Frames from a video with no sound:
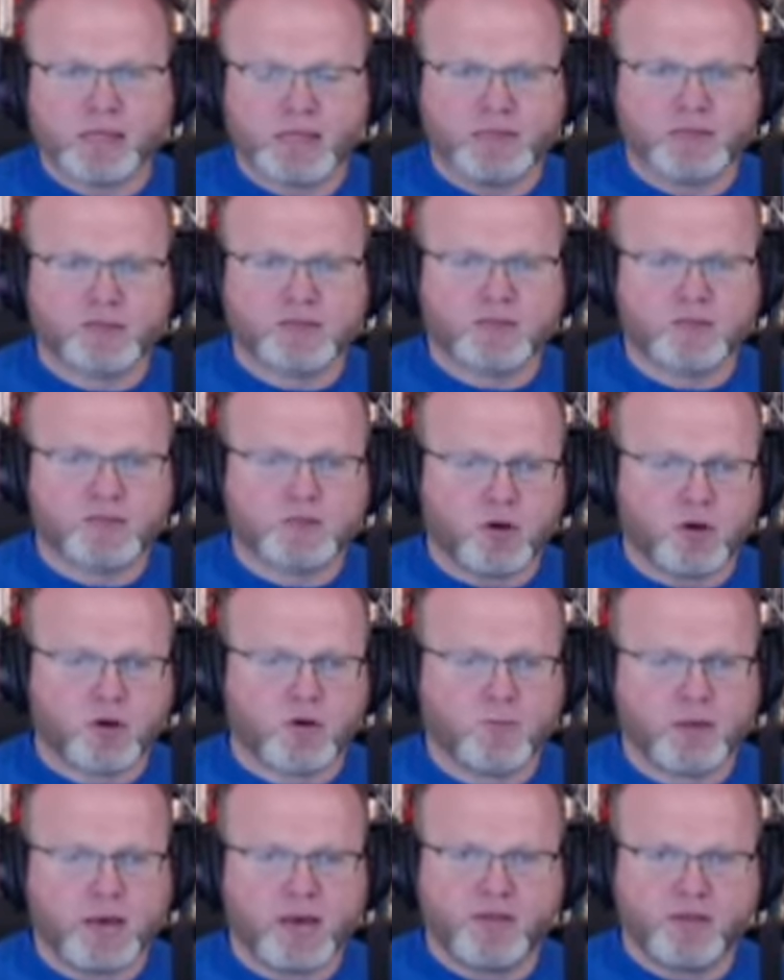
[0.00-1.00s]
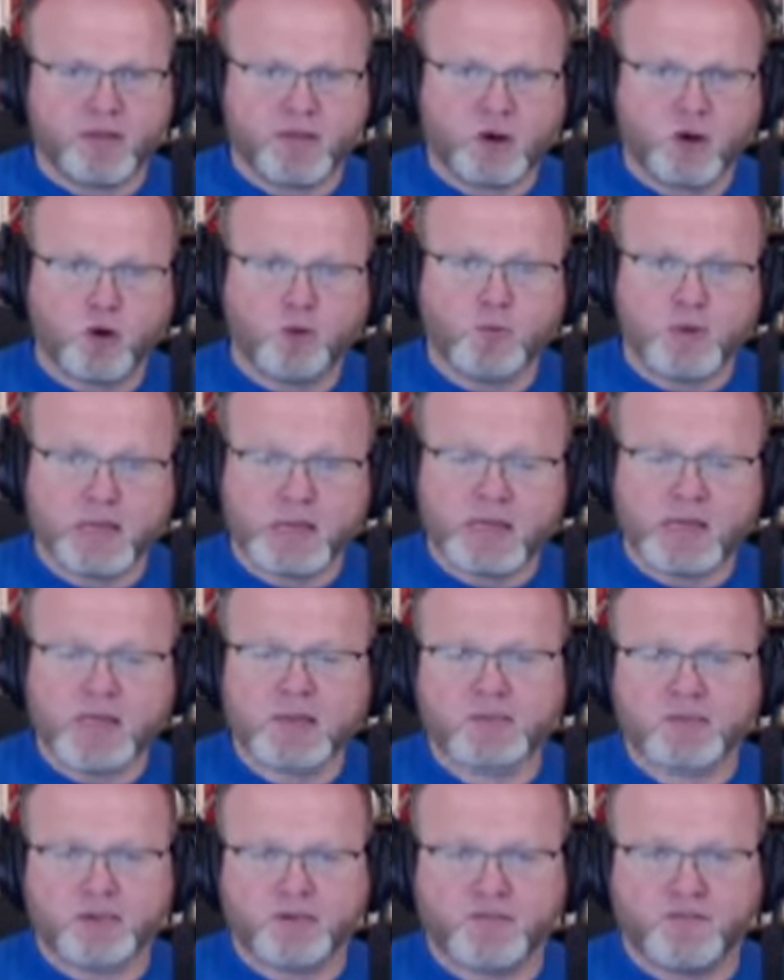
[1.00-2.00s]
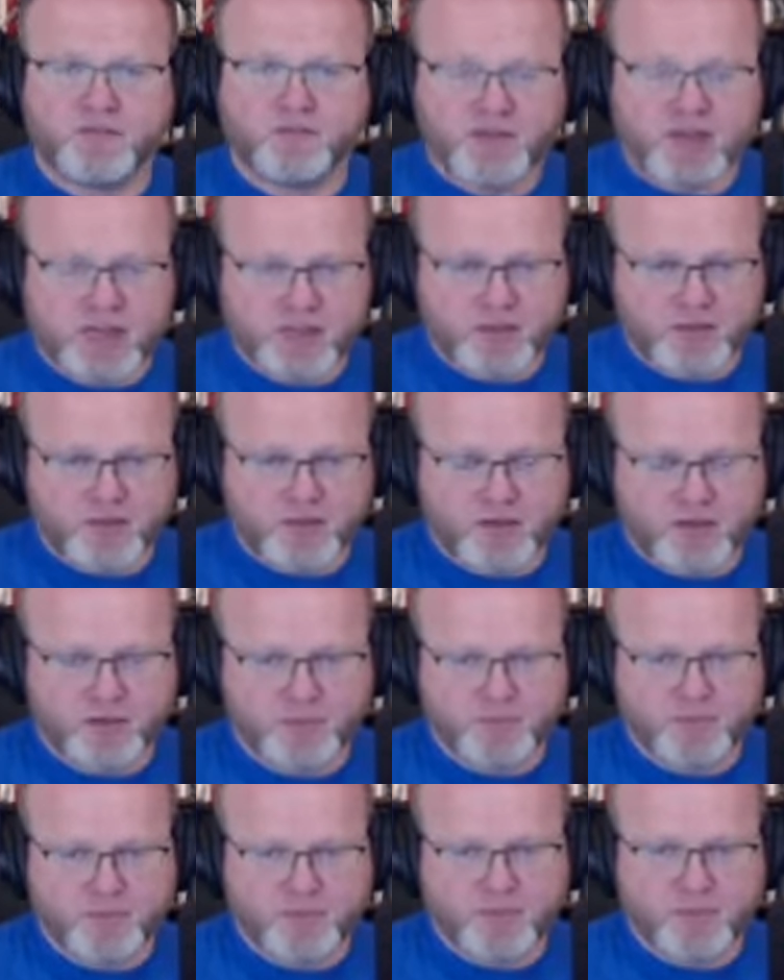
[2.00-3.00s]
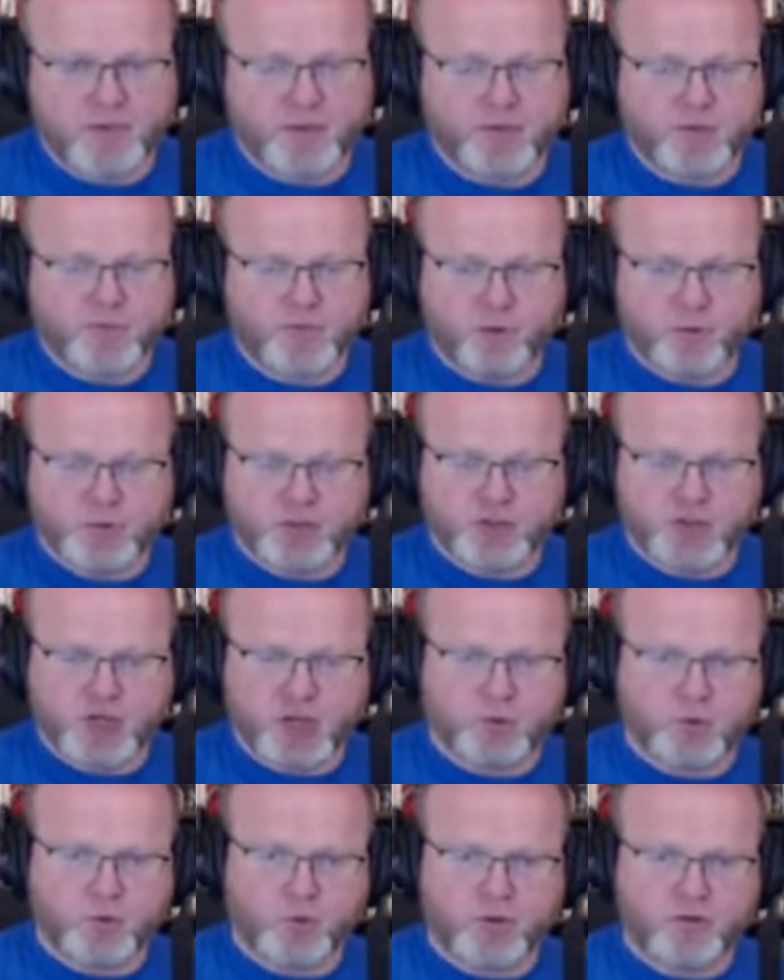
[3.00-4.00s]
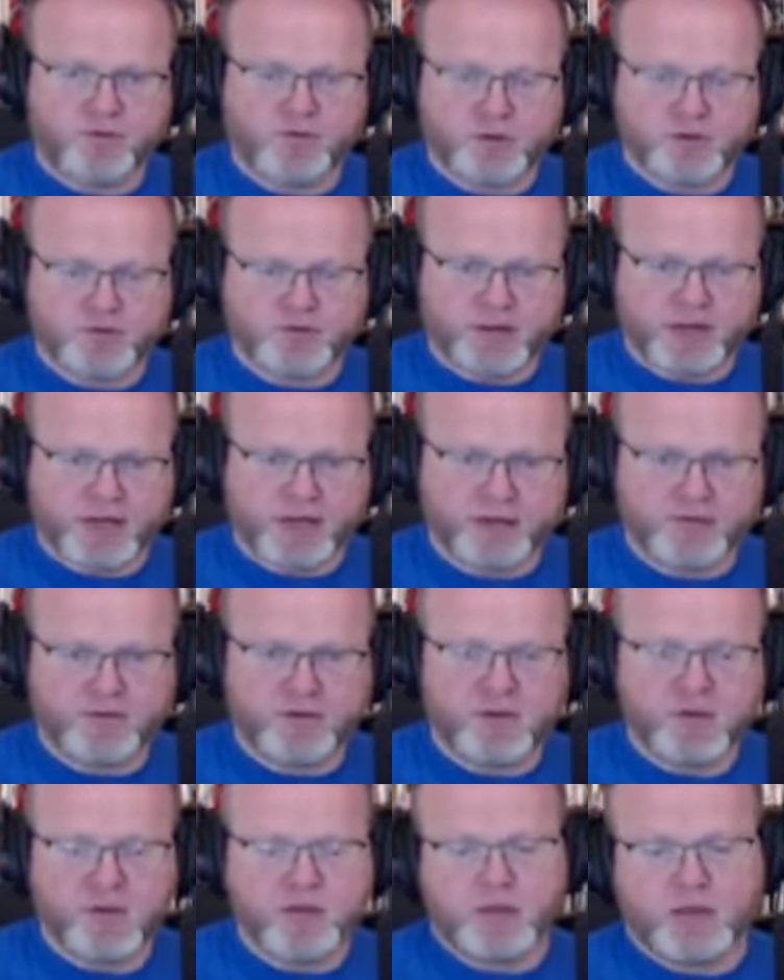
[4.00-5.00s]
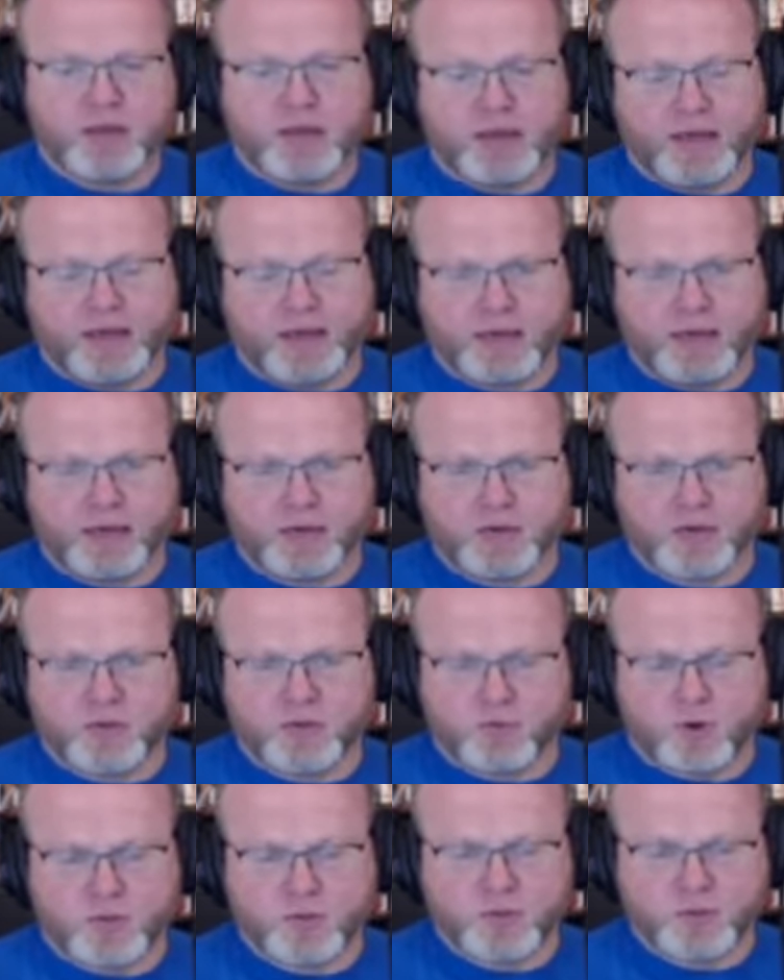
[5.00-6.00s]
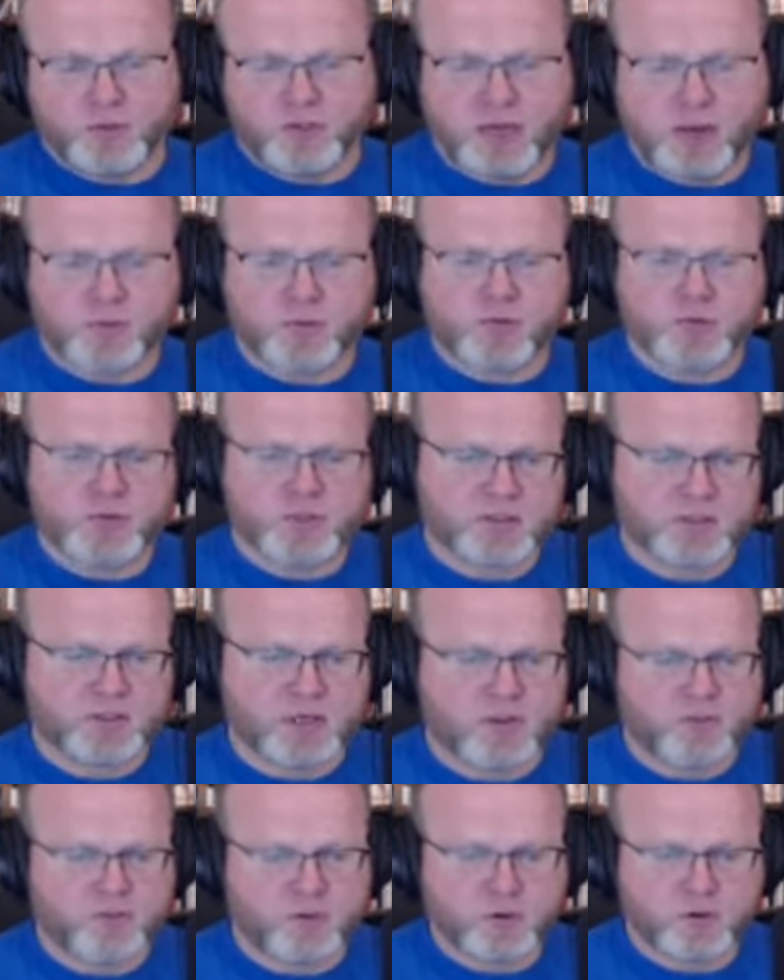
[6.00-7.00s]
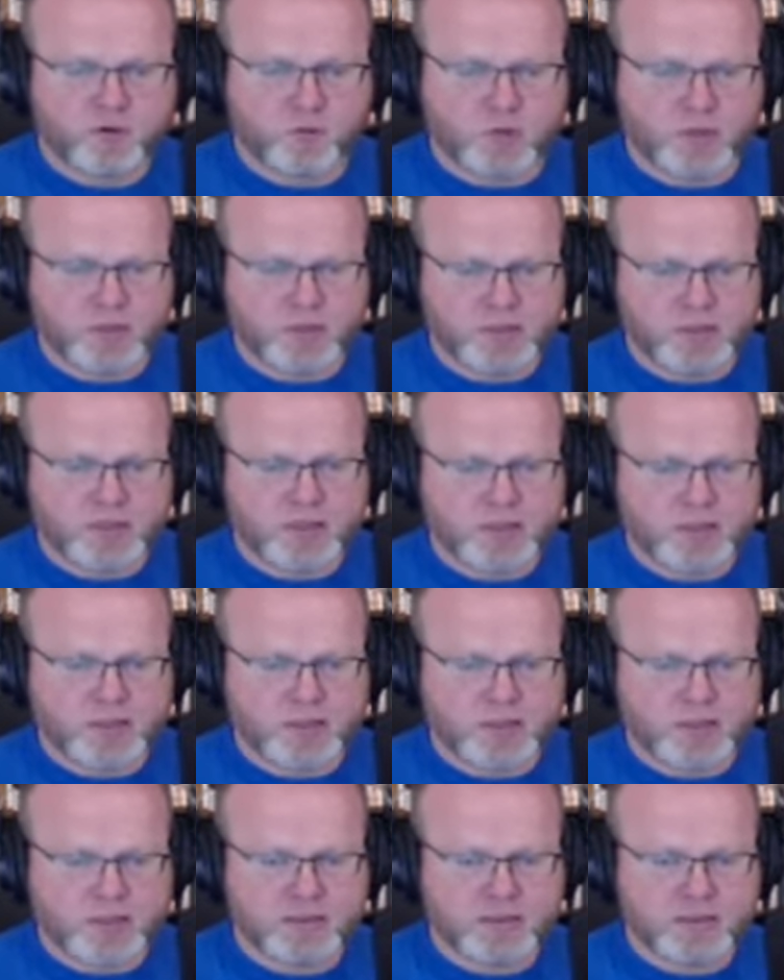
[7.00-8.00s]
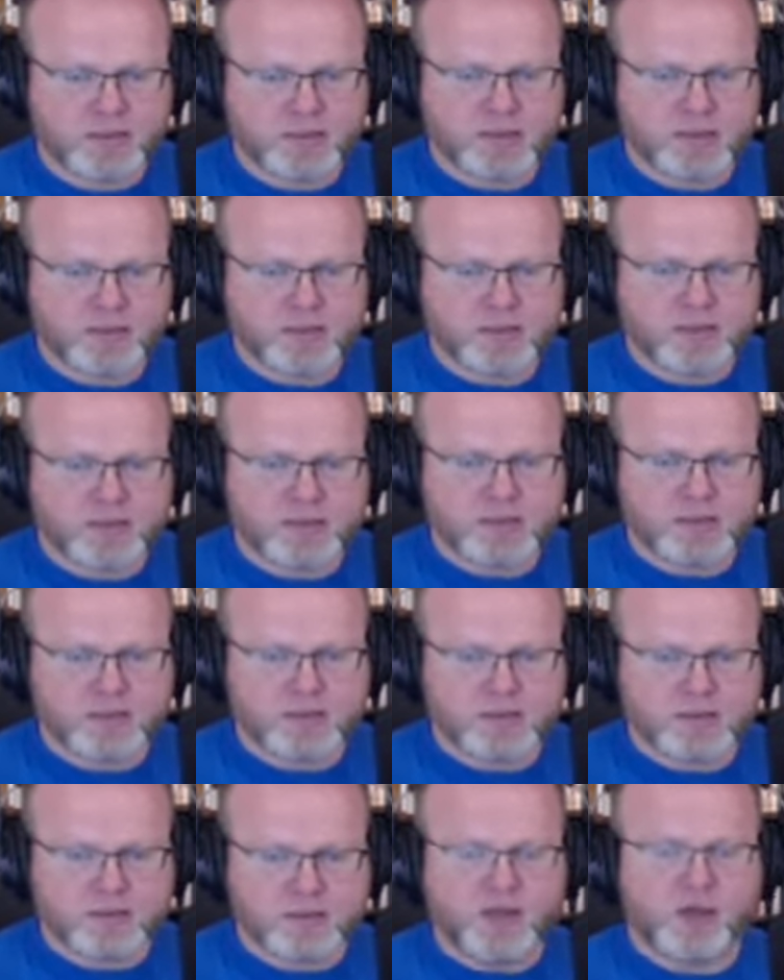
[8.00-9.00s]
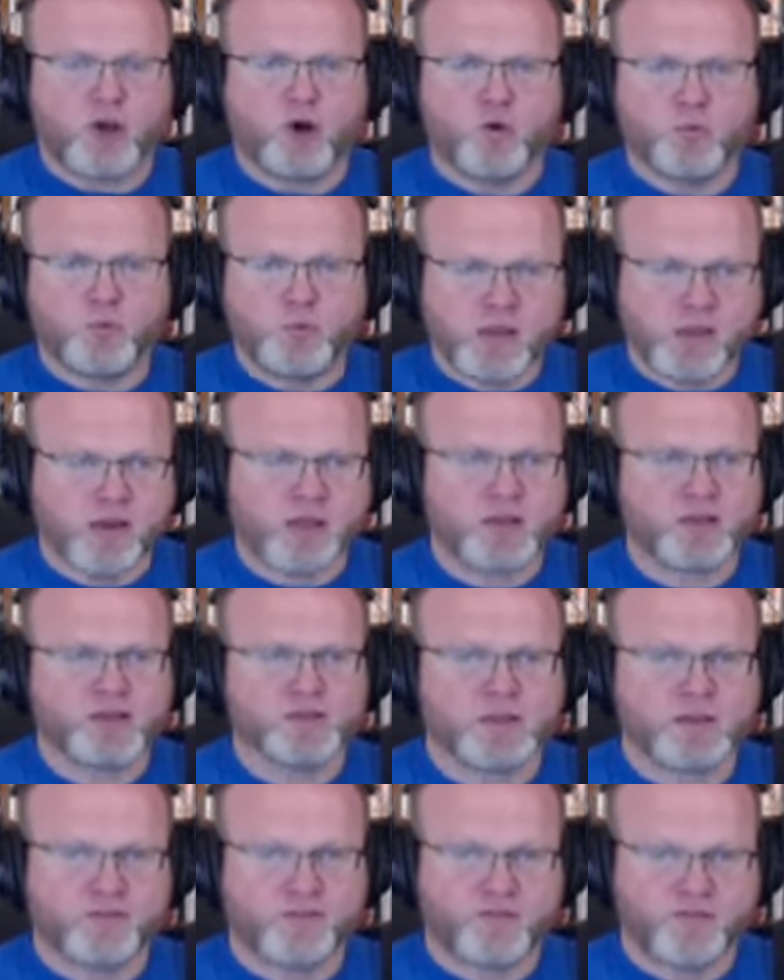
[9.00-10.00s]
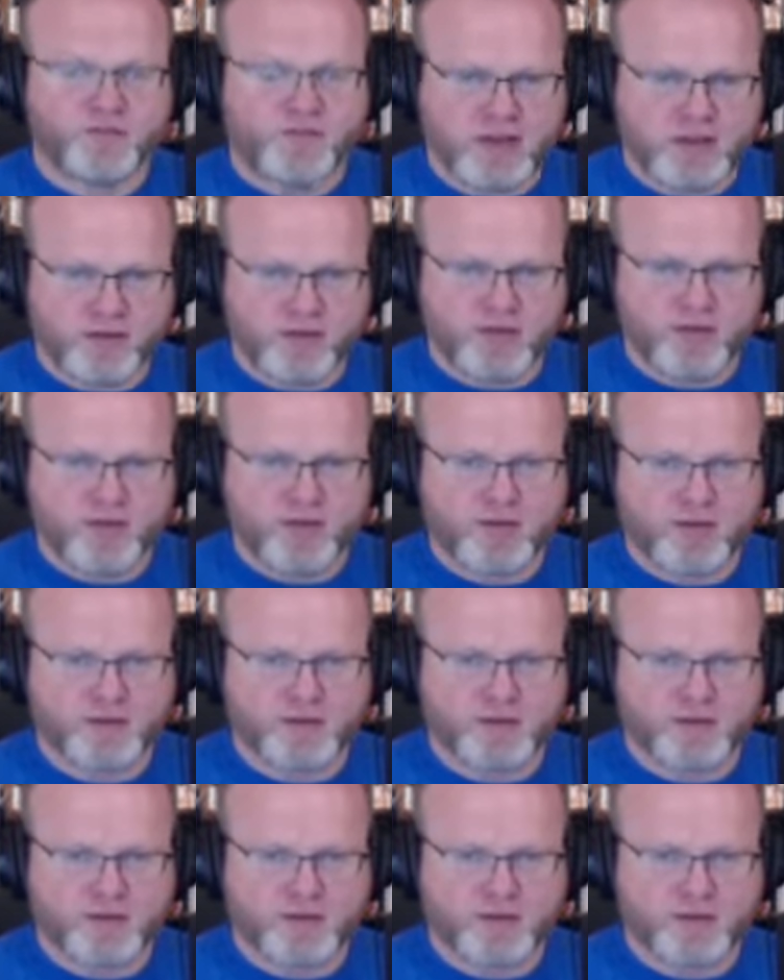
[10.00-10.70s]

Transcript: is to talk about the obedience of faith. Romans chapter 1, verse 5, and Romans chapter 16, verse 26. The obedience of faith.